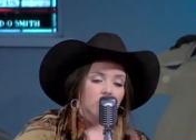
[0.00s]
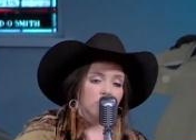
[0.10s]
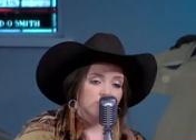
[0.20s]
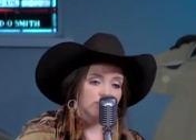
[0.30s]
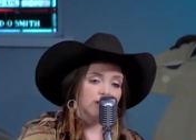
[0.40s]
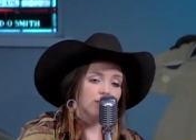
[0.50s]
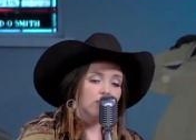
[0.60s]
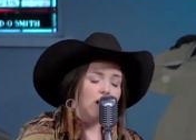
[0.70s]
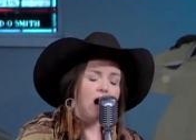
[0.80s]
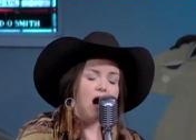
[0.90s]
country
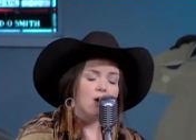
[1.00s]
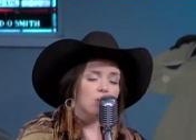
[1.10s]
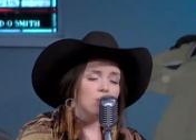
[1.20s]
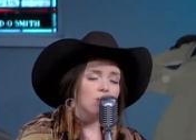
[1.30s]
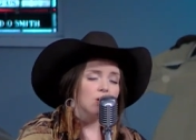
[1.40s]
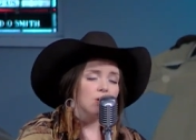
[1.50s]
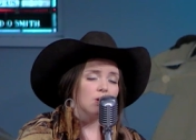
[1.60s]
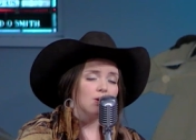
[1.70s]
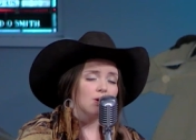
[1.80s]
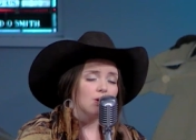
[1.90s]

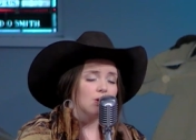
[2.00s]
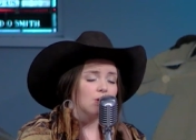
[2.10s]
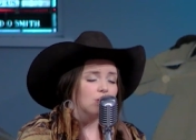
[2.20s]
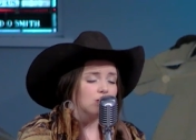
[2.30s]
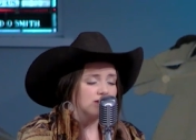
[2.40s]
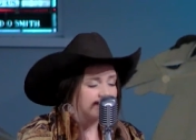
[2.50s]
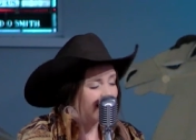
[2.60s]
roads